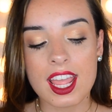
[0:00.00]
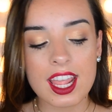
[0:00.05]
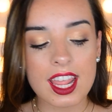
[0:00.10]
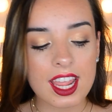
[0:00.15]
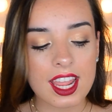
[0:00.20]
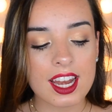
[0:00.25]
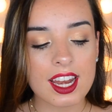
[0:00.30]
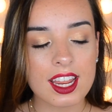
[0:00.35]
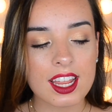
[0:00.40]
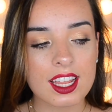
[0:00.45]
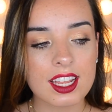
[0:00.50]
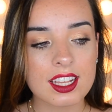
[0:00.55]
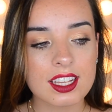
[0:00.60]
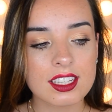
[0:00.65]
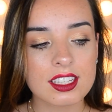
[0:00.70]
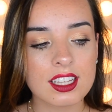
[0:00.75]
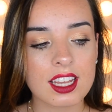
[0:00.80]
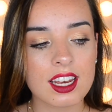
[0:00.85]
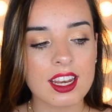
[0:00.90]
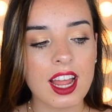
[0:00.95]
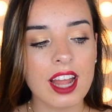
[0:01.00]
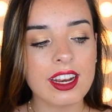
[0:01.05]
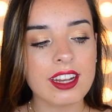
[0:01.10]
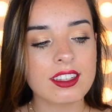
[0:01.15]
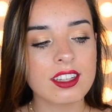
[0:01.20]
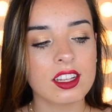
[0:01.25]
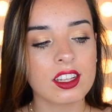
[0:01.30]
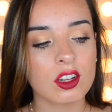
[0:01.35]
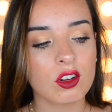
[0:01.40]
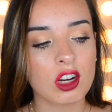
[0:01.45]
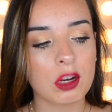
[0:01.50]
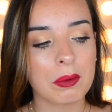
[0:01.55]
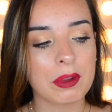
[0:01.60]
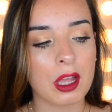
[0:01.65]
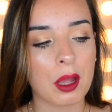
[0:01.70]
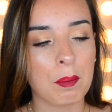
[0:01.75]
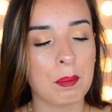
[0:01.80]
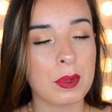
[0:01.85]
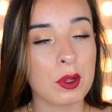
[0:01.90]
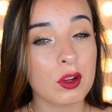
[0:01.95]
It is not necessarily going to be
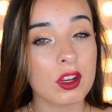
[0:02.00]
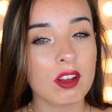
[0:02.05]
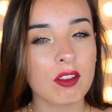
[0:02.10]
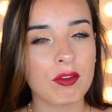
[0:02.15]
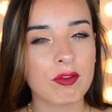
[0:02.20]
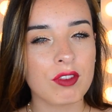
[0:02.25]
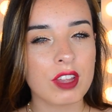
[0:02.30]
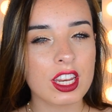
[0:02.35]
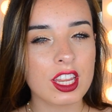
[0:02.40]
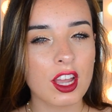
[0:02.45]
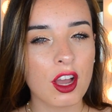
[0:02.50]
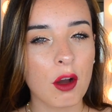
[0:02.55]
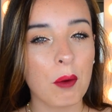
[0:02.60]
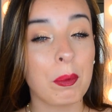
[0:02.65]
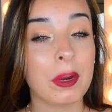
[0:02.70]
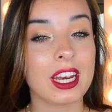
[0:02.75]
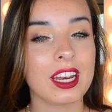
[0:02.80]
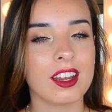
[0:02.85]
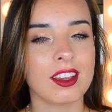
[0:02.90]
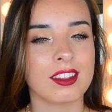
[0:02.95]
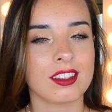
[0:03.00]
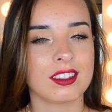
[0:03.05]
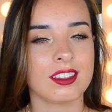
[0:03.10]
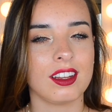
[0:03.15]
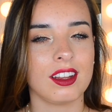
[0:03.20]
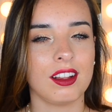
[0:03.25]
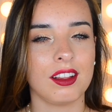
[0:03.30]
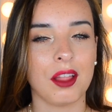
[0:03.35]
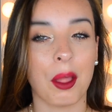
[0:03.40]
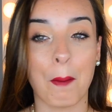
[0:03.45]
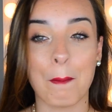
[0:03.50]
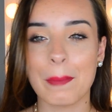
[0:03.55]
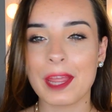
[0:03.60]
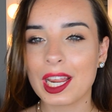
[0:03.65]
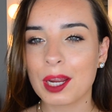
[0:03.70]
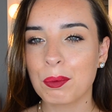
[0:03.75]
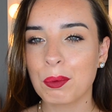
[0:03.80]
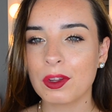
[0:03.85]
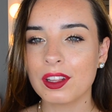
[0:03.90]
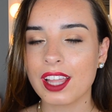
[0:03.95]
a beauty video, but it is still
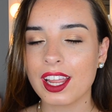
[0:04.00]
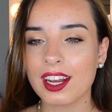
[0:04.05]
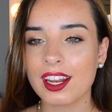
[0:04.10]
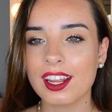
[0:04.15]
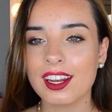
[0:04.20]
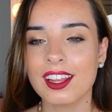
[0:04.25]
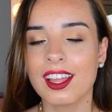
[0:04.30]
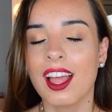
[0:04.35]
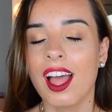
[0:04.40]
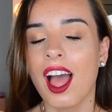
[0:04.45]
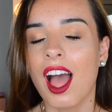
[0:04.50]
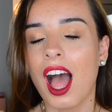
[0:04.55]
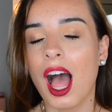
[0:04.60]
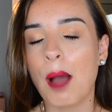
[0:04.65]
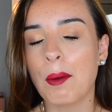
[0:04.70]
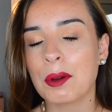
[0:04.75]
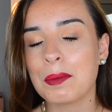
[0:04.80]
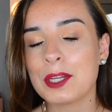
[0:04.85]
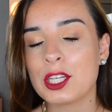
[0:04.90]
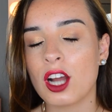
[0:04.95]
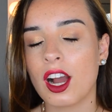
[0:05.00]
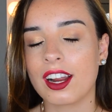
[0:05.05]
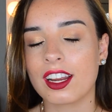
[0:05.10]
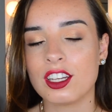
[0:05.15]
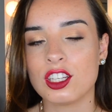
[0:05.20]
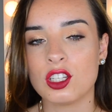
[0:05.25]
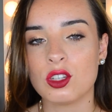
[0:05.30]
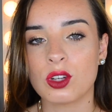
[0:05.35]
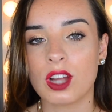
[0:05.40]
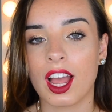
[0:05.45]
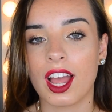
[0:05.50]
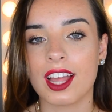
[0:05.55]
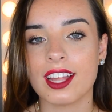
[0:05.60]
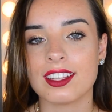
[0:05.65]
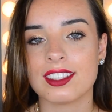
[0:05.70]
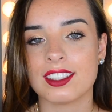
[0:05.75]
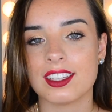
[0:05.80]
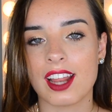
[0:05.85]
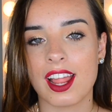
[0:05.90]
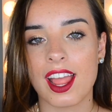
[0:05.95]
makeup related. I'm going to be talking to you
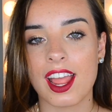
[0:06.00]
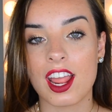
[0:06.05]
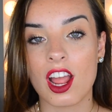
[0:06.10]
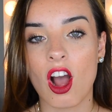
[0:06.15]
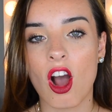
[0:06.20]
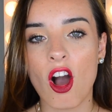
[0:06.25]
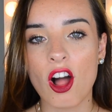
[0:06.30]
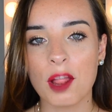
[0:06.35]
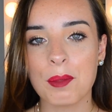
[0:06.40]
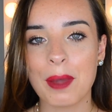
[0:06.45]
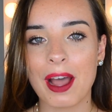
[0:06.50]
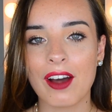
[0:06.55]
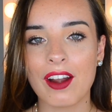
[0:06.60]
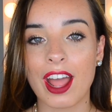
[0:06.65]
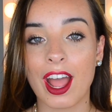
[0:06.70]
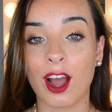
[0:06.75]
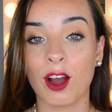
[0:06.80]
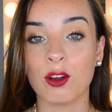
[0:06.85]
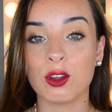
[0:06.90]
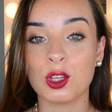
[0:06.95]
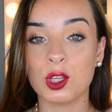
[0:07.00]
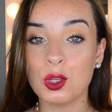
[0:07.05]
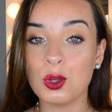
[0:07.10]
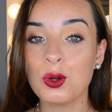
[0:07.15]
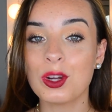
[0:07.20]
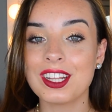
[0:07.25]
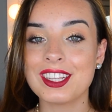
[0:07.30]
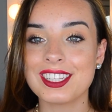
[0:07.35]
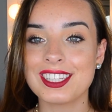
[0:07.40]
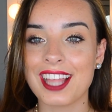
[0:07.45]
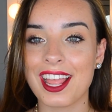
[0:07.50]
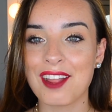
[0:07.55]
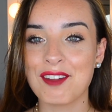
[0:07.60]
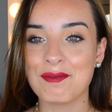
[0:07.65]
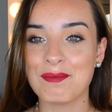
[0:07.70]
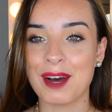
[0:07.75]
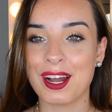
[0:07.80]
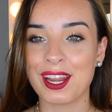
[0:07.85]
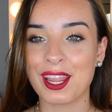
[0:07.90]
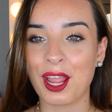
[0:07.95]
guys today all about how you can save
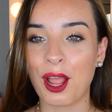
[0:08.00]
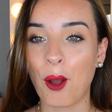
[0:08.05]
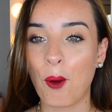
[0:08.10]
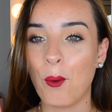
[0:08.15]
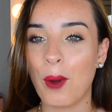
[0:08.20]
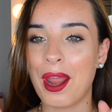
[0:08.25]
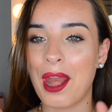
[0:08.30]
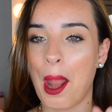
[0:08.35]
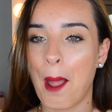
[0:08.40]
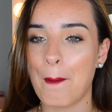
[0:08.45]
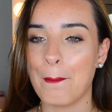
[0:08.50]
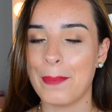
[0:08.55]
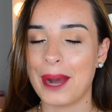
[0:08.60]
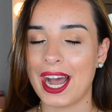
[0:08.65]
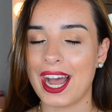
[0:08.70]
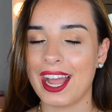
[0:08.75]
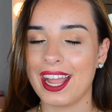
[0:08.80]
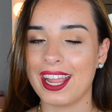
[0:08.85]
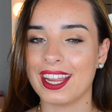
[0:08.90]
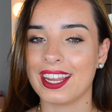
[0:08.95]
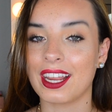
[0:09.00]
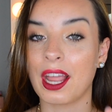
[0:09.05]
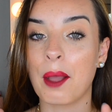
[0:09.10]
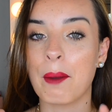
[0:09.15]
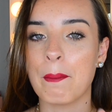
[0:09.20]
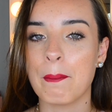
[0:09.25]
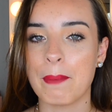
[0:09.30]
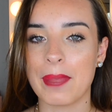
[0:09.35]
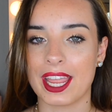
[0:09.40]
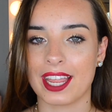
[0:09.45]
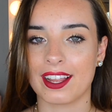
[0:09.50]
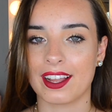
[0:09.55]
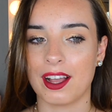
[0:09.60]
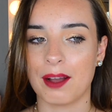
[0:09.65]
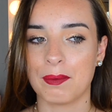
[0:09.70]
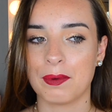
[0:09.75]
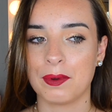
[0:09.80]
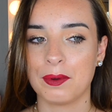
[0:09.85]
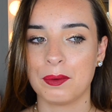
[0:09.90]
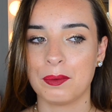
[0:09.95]
money when buying
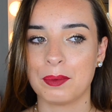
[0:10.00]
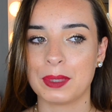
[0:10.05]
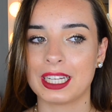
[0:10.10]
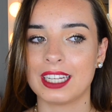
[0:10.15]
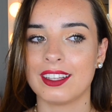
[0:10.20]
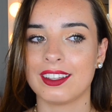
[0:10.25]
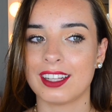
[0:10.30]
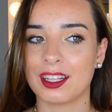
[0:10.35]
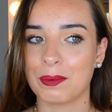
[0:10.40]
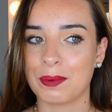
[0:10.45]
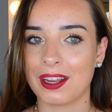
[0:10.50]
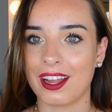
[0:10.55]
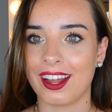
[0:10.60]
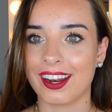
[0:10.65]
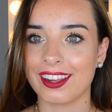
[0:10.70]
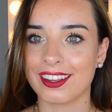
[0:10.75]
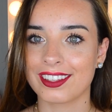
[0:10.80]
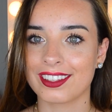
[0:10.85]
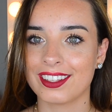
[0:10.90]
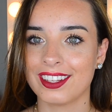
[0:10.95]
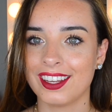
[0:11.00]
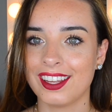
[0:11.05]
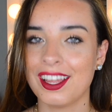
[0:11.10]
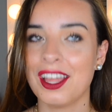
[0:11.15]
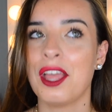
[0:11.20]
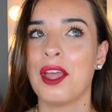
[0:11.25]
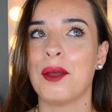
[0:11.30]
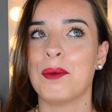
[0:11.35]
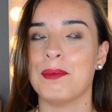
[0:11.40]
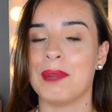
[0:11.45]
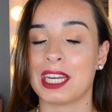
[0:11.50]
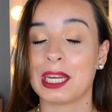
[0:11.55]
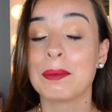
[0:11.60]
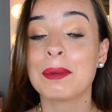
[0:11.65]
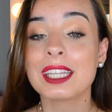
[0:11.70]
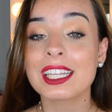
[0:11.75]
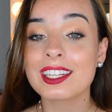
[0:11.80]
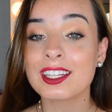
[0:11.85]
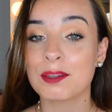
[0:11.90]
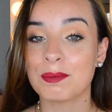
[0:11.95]
makeup. Because let's be honest, makeup
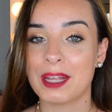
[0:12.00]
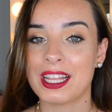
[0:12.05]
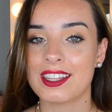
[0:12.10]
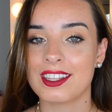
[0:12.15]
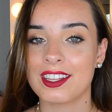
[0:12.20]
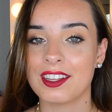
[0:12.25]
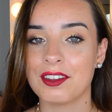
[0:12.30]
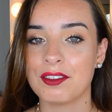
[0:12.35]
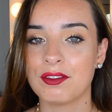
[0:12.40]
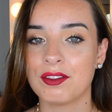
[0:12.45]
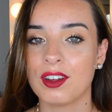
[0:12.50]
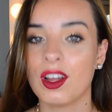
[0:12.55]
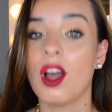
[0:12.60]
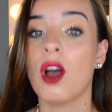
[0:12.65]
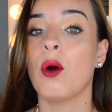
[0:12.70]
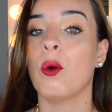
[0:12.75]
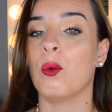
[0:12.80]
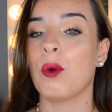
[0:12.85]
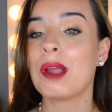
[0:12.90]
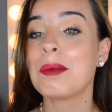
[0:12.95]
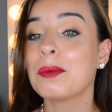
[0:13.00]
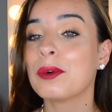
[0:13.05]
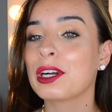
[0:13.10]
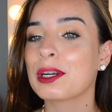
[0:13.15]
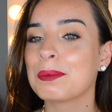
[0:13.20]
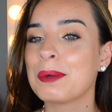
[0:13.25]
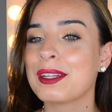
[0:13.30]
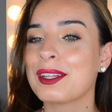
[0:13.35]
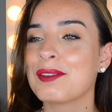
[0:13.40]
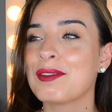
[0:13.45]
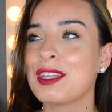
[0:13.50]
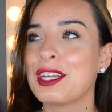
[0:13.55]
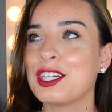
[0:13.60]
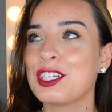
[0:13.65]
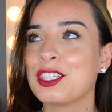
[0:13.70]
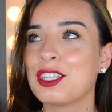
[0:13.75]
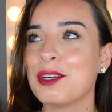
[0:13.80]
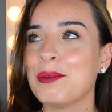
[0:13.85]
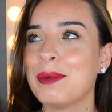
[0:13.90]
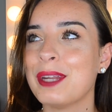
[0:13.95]
is expensive, way more expensive than it
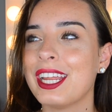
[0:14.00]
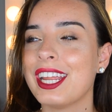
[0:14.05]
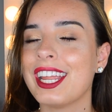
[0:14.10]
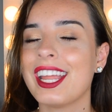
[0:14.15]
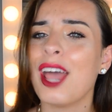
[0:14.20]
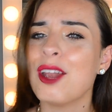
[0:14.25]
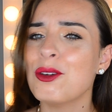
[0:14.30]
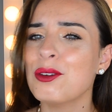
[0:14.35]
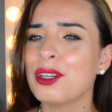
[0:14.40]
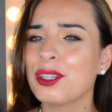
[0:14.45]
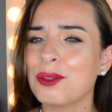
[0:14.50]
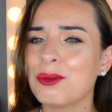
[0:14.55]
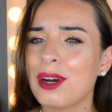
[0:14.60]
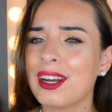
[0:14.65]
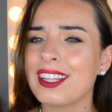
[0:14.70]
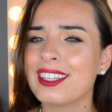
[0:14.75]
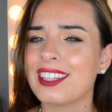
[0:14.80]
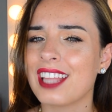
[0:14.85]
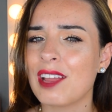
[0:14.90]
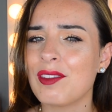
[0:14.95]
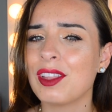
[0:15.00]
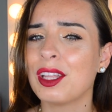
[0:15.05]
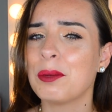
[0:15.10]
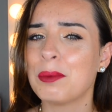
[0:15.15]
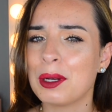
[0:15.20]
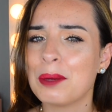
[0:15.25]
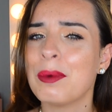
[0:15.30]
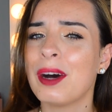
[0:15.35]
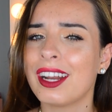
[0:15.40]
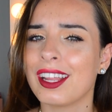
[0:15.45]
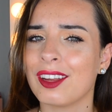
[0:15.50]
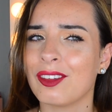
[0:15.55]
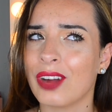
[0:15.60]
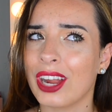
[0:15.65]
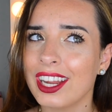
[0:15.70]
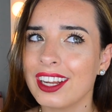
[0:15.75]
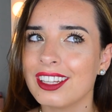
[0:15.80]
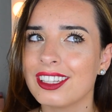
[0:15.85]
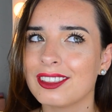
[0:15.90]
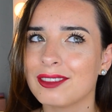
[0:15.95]
should be, and who doesn't want to save a little bit of money,
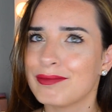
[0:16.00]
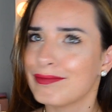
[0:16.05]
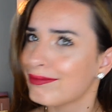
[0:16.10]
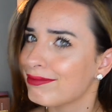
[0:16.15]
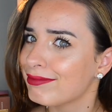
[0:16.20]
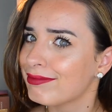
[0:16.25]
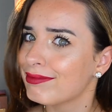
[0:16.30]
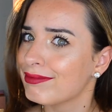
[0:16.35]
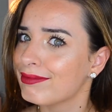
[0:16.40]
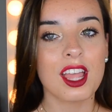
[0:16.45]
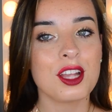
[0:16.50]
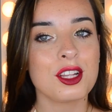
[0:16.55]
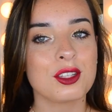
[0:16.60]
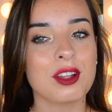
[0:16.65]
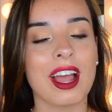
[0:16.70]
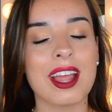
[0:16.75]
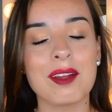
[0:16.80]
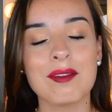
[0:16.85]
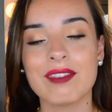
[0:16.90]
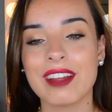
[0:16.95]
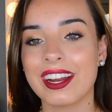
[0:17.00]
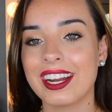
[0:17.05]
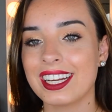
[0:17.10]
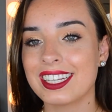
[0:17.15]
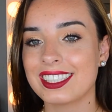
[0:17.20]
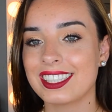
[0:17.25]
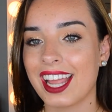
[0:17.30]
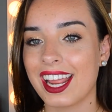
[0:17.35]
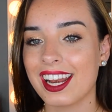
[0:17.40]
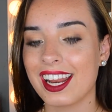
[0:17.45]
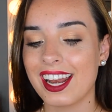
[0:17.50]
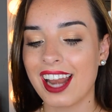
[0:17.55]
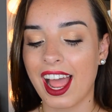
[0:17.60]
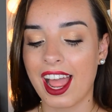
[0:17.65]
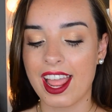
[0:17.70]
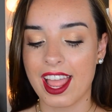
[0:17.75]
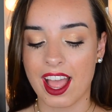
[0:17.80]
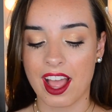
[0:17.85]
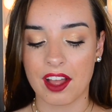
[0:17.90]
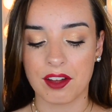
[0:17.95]
right? So I am very excited.
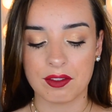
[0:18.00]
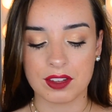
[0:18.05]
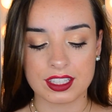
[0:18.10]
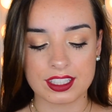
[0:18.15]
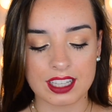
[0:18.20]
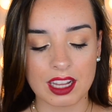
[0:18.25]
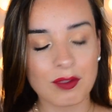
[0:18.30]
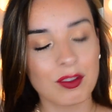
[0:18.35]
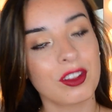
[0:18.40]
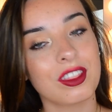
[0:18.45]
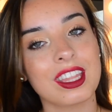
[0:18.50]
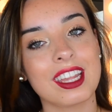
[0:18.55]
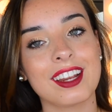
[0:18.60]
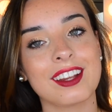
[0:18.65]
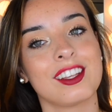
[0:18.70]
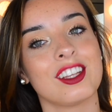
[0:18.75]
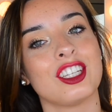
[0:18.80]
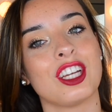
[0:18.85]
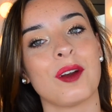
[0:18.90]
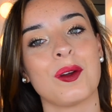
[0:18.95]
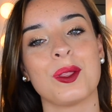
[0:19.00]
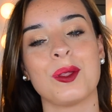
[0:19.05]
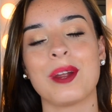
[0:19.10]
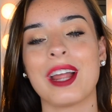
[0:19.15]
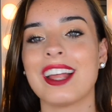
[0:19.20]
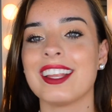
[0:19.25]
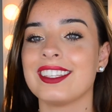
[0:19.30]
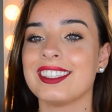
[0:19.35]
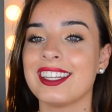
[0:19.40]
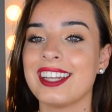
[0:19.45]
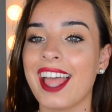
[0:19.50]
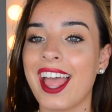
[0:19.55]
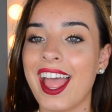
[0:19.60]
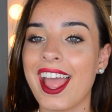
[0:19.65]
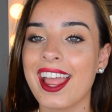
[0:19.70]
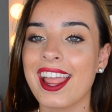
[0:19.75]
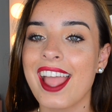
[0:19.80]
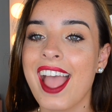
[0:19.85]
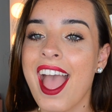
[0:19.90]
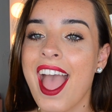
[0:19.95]
I have several things to share with you guys
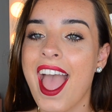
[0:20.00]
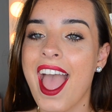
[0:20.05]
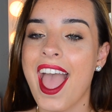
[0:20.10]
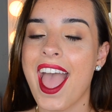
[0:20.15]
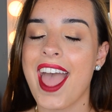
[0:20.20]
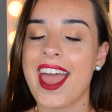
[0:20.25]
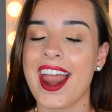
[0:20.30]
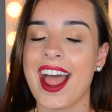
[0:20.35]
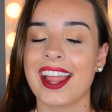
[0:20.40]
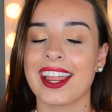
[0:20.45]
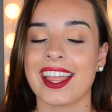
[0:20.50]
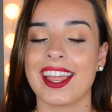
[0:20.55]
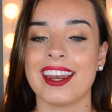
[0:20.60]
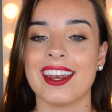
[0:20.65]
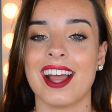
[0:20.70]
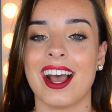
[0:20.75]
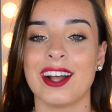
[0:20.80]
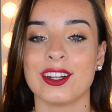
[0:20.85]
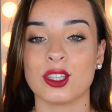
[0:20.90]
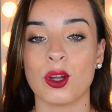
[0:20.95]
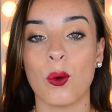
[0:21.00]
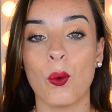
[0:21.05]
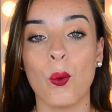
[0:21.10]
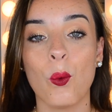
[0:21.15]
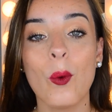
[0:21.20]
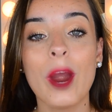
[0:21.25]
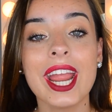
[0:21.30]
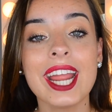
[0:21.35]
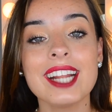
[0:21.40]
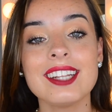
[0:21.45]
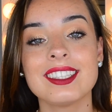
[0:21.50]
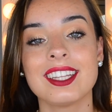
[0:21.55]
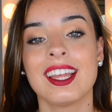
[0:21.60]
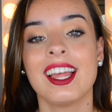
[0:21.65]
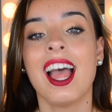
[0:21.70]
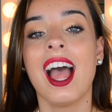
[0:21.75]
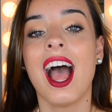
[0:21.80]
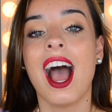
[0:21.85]
today, and I cannot wait.